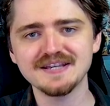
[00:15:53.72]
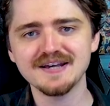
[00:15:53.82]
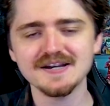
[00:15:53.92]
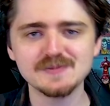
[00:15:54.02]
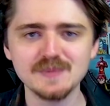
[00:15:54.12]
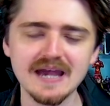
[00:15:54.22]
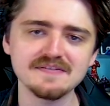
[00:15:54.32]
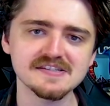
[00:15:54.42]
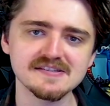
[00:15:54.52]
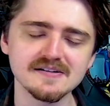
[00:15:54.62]
guys, we have a
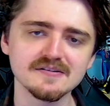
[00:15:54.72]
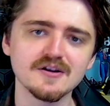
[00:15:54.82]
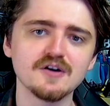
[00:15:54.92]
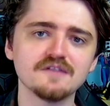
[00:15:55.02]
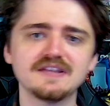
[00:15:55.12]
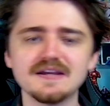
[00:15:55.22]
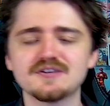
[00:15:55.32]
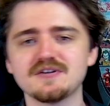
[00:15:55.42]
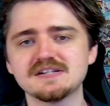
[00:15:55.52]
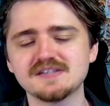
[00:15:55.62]
still of Dick
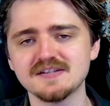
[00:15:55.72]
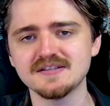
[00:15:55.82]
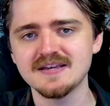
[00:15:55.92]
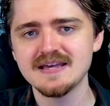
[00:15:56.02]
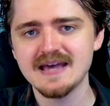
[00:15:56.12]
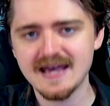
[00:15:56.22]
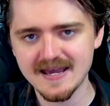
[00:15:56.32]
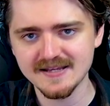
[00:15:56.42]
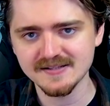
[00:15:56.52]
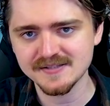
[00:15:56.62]
Grayson
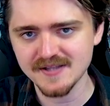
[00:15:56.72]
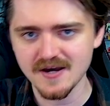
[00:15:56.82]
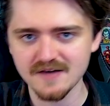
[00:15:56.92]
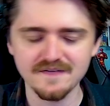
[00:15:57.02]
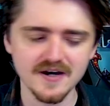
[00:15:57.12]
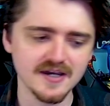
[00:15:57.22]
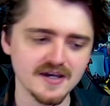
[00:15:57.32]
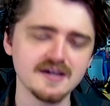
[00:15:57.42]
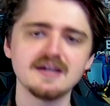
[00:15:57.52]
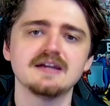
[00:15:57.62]
and
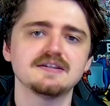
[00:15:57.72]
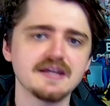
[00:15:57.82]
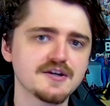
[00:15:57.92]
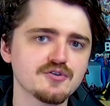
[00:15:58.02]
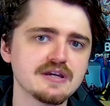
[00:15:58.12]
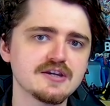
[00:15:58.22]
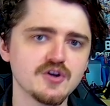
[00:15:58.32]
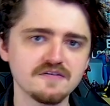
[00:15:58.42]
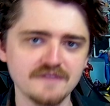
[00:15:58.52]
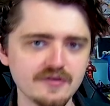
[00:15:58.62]
Starfire. Dickkory
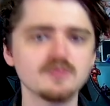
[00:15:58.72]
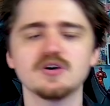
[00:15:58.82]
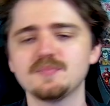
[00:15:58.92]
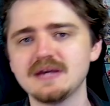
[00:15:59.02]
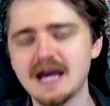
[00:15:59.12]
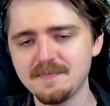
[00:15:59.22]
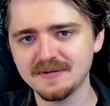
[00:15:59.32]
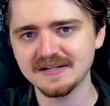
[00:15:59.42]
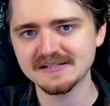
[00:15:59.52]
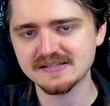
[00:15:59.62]
could very well be
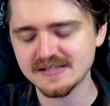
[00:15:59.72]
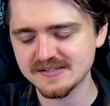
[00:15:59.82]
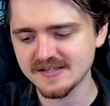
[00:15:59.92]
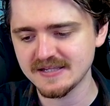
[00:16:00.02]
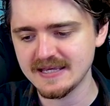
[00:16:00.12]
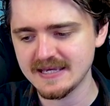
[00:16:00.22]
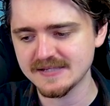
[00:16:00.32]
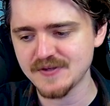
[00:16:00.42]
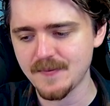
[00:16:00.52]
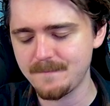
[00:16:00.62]
happening this season. It
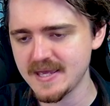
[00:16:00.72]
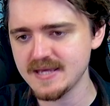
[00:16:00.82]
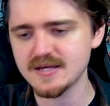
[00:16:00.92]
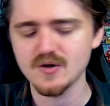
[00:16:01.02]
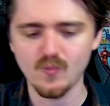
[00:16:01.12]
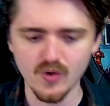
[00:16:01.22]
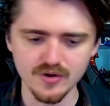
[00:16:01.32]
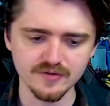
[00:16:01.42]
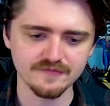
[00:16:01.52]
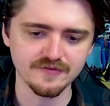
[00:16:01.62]
is a big
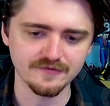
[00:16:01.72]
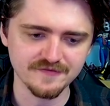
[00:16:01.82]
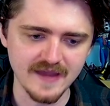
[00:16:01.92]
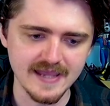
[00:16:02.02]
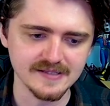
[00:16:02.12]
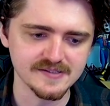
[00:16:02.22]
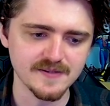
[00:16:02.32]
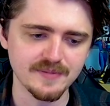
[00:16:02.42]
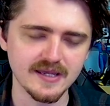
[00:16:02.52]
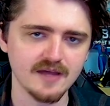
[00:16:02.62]
want from fans to
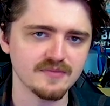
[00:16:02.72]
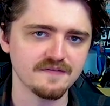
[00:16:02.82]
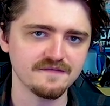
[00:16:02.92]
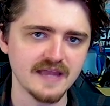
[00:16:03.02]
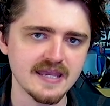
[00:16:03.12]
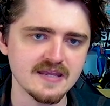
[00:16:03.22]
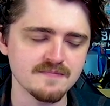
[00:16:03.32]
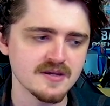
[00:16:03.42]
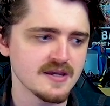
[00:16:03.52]
pick up the flame